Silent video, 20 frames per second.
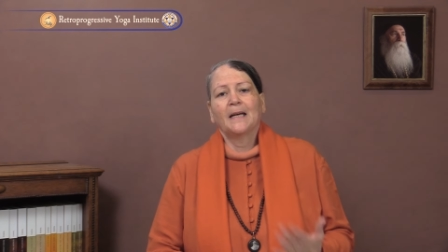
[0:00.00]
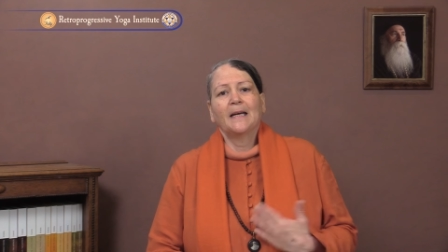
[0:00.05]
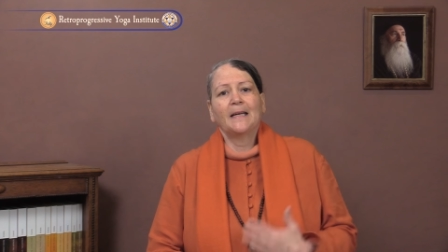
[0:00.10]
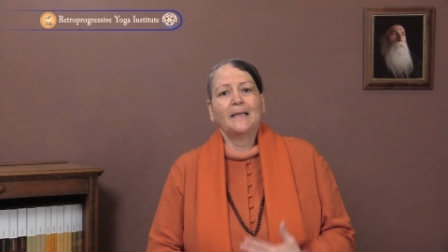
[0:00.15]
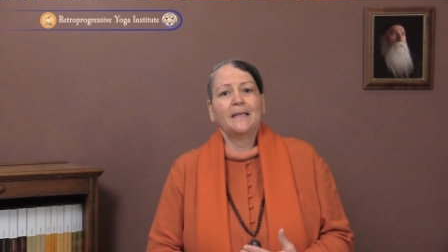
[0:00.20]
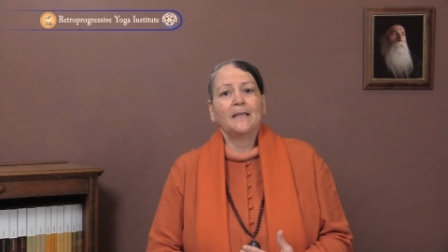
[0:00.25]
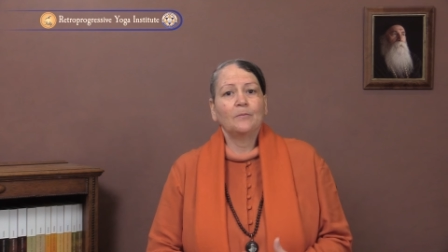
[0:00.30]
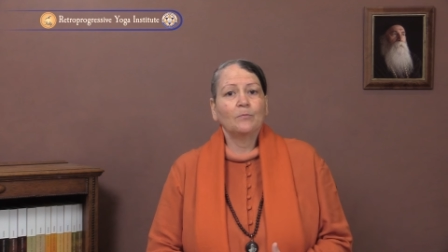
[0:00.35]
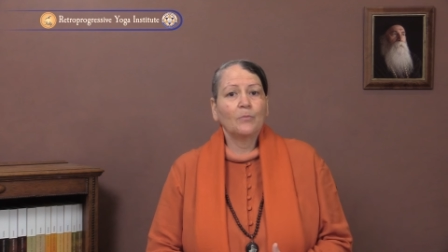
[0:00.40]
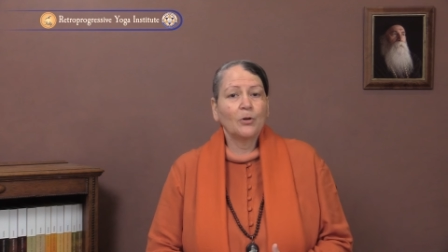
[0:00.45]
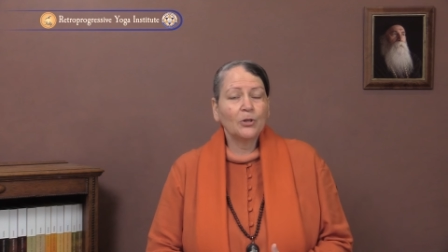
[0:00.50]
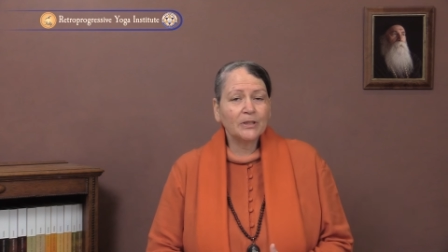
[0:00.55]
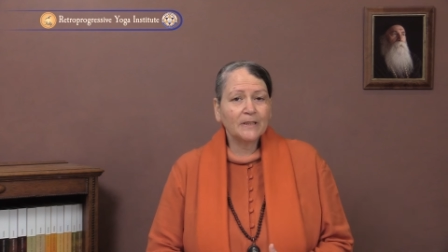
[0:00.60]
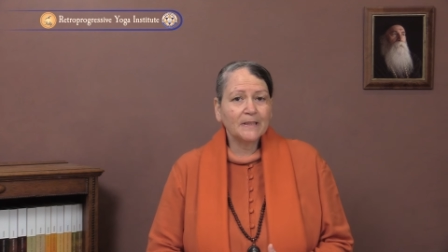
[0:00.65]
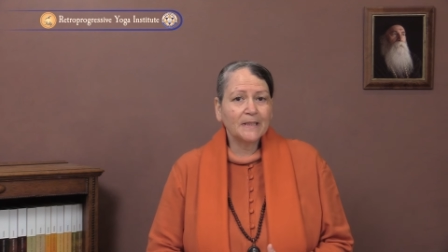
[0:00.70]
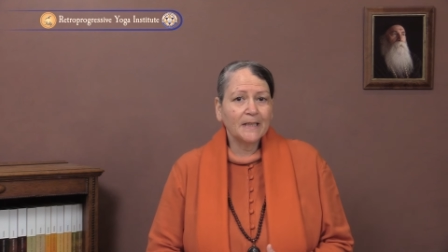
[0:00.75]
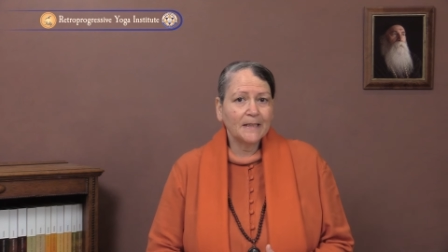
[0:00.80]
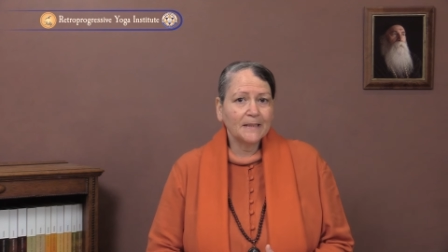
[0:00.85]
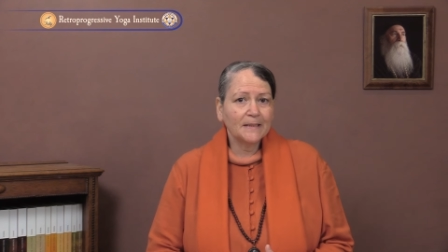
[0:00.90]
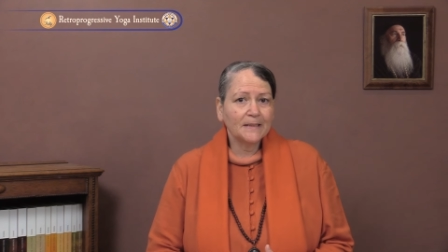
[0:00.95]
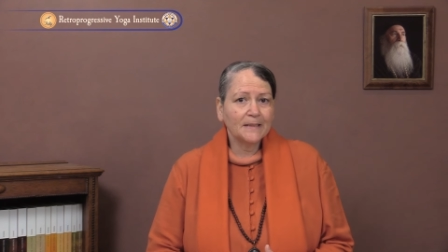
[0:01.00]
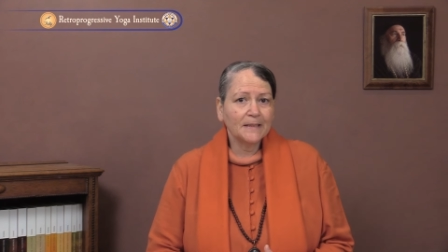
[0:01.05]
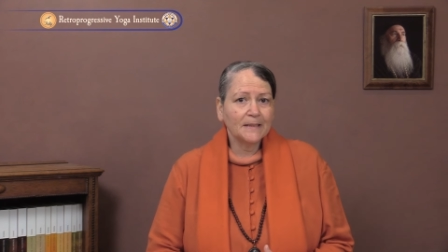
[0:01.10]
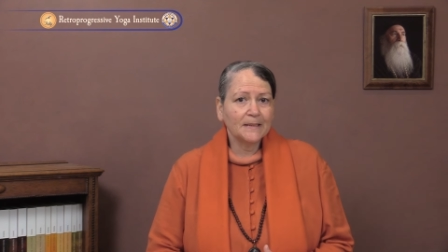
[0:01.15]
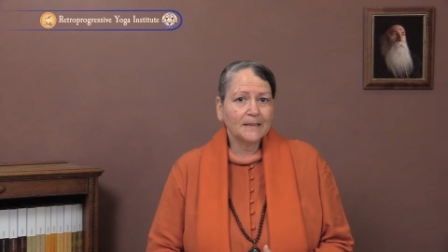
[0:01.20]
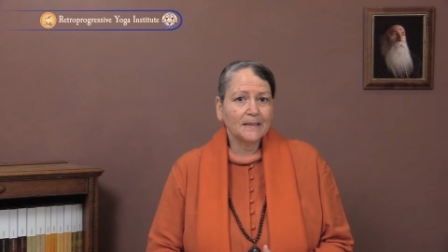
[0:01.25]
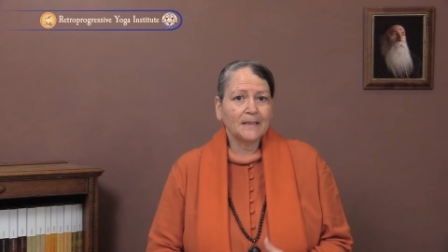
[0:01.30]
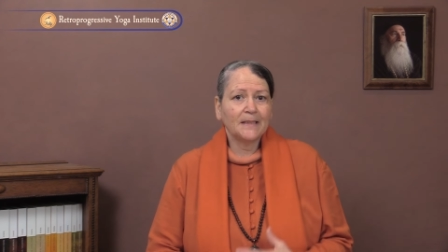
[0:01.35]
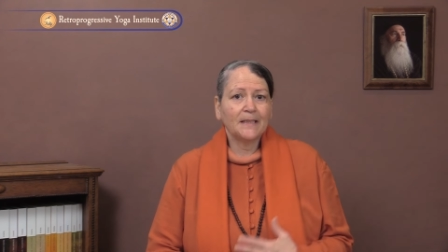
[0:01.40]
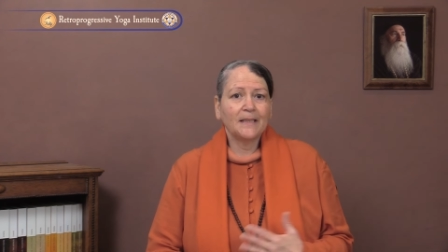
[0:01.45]
And in most
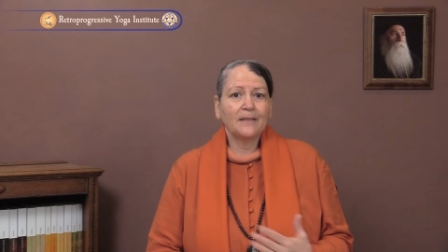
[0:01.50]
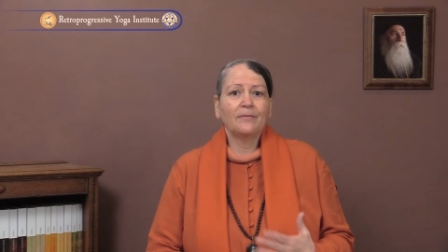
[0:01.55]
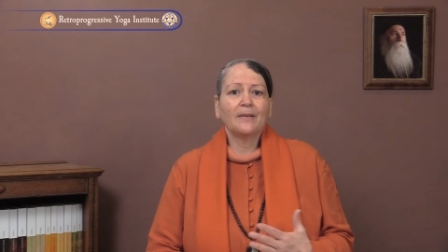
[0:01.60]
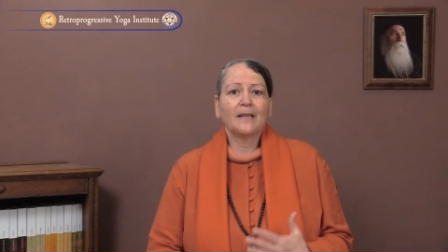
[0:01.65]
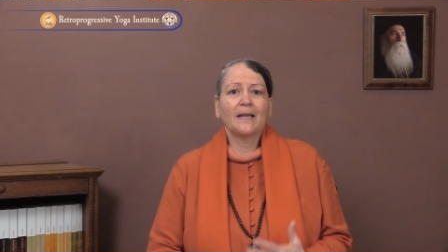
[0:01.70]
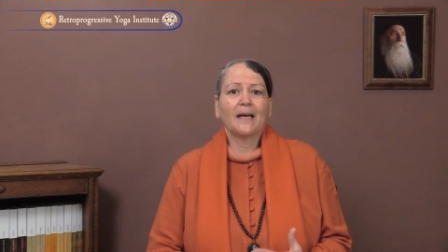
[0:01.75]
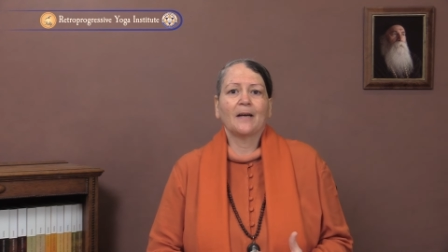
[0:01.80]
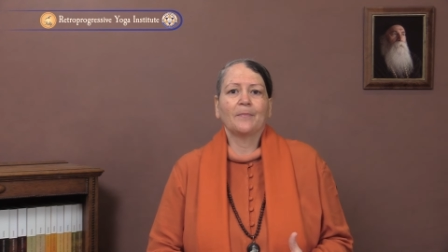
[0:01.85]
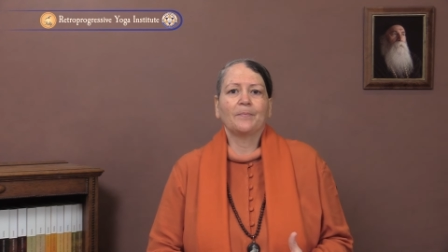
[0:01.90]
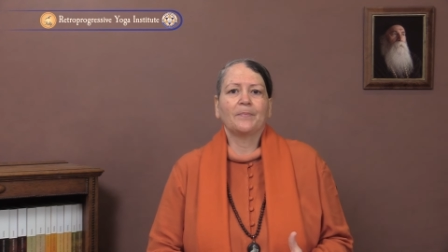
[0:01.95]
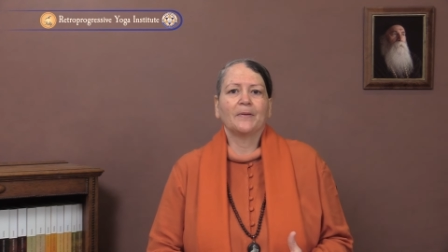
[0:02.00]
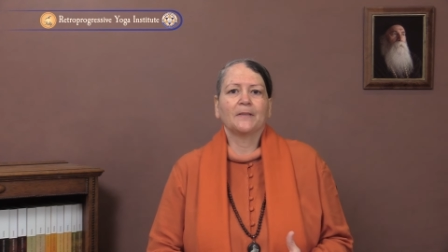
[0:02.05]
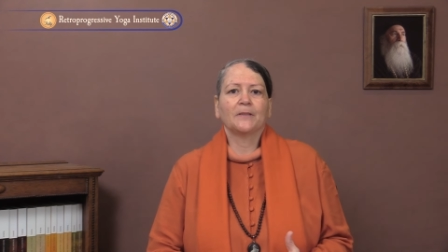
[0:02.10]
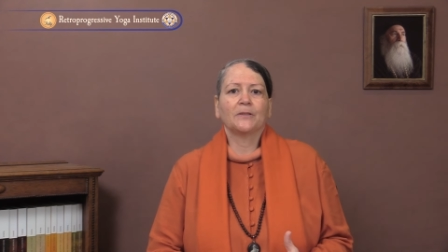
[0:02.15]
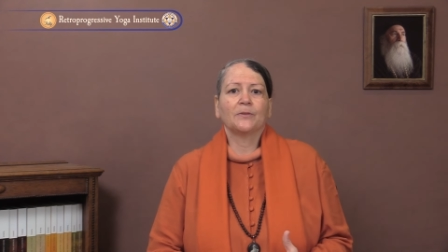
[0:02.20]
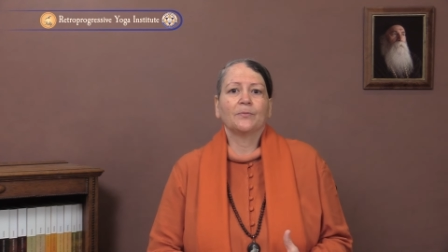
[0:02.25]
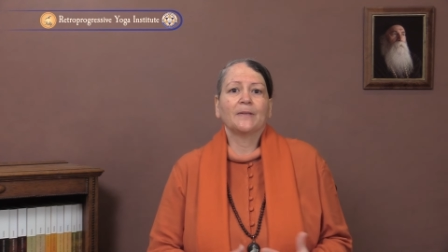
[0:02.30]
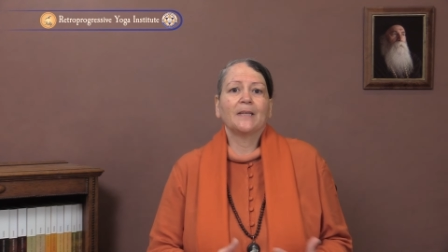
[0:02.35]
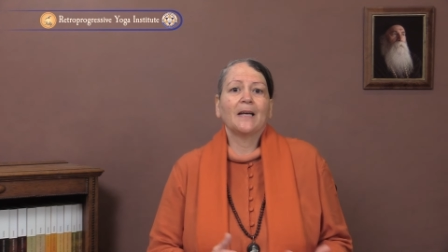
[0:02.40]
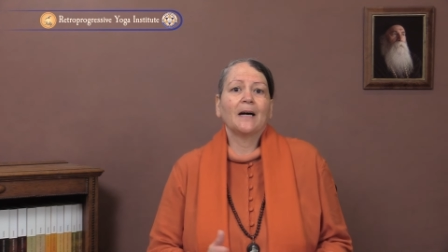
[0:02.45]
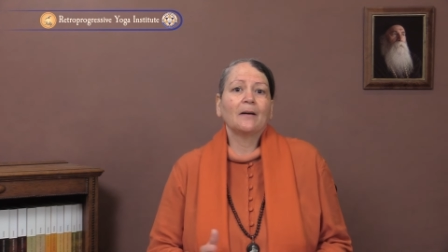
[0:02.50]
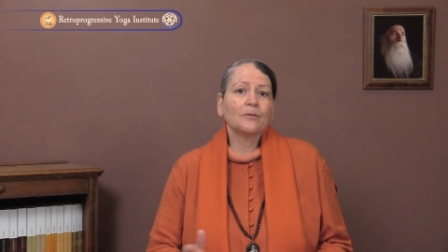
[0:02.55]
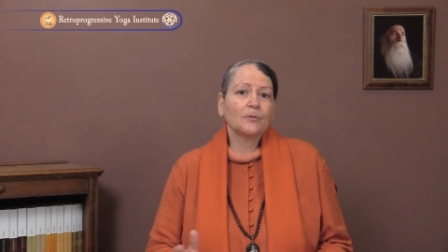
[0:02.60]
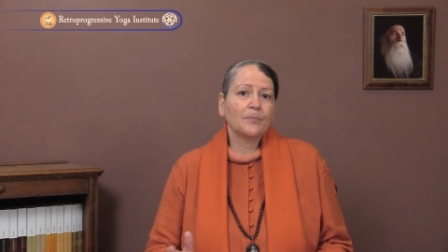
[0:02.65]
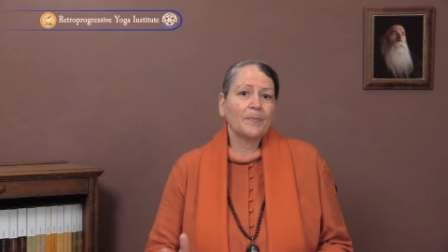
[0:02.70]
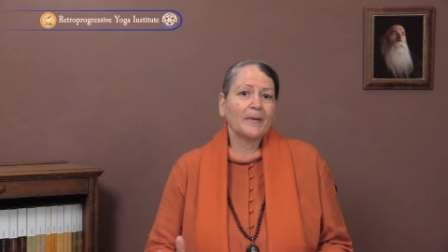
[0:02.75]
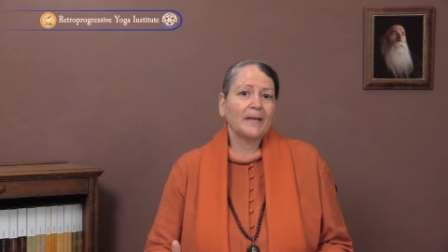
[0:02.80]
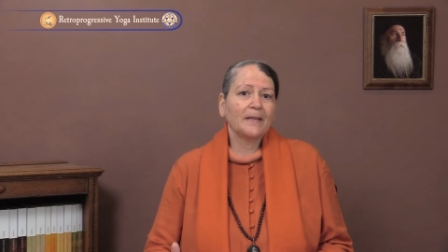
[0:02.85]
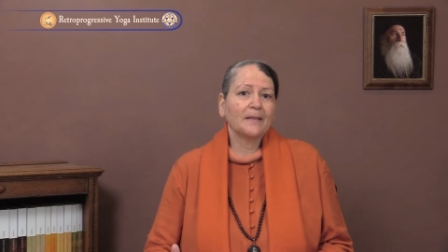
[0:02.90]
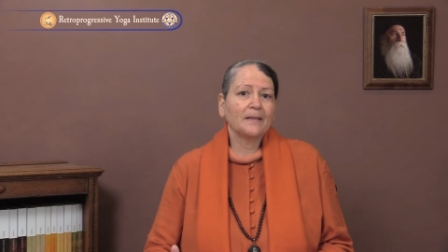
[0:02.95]
cases, it even happens
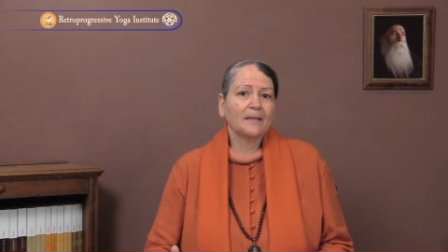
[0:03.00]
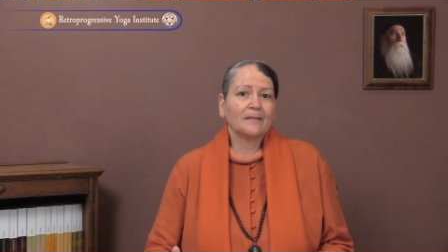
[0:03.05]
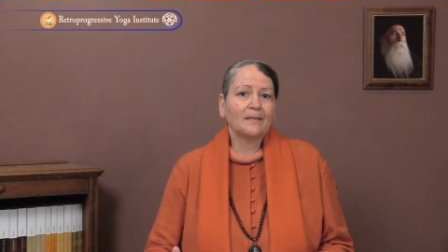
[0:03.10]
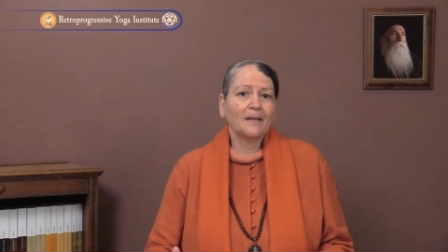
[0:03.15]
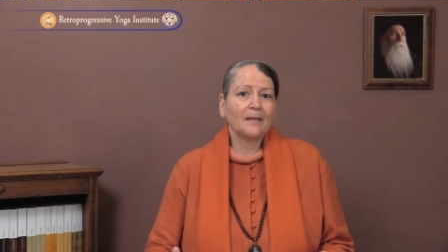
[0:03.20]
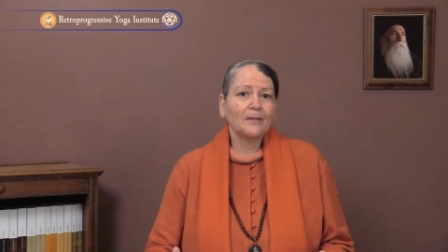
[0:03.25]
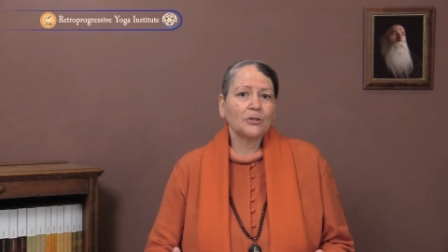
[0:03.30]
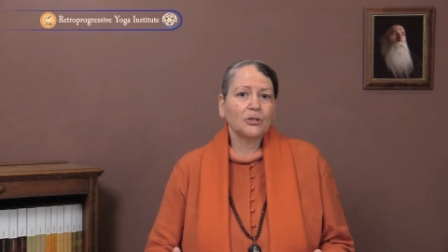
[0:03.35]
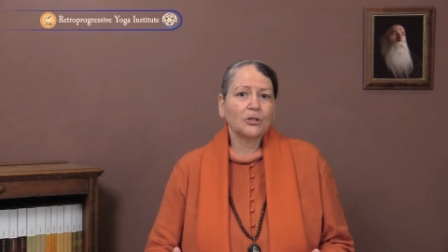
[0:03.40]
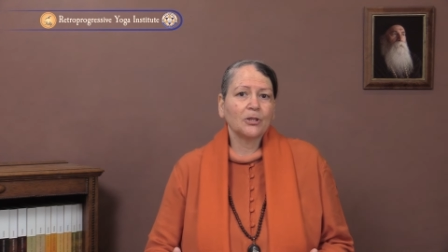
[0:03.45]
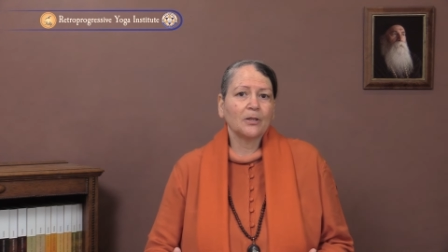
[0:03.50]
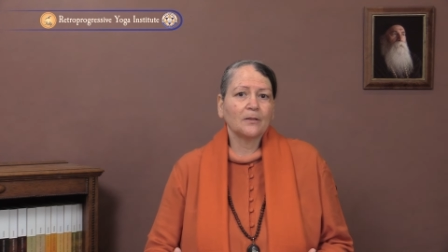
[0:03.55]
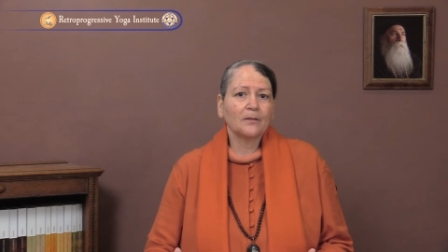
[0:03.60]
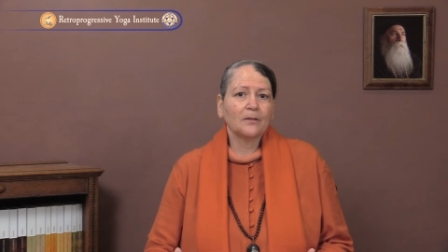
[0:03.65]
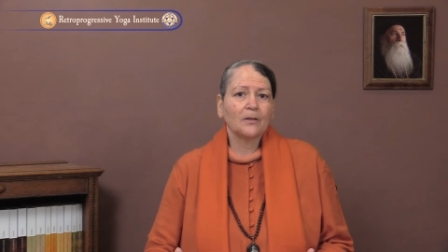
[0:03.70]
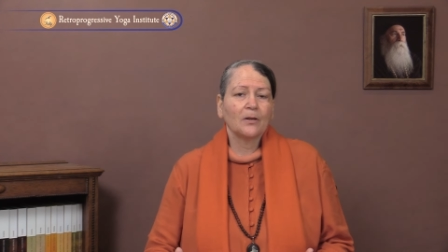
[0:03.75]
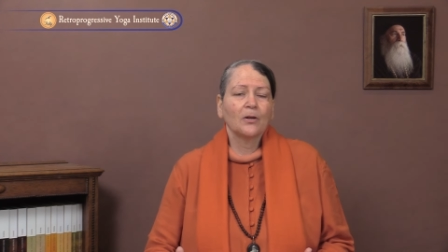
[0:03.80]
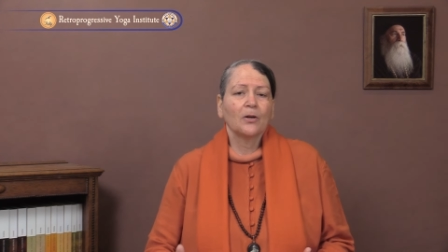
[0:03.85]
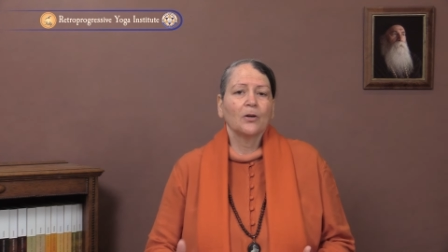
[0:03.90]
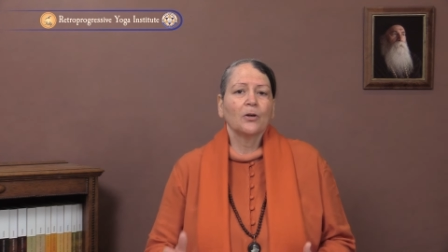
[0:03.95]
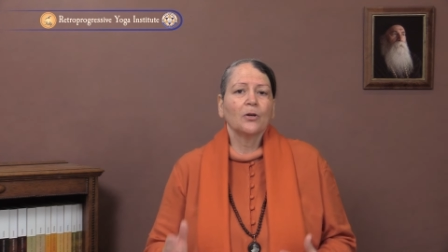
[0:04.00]
without paying attention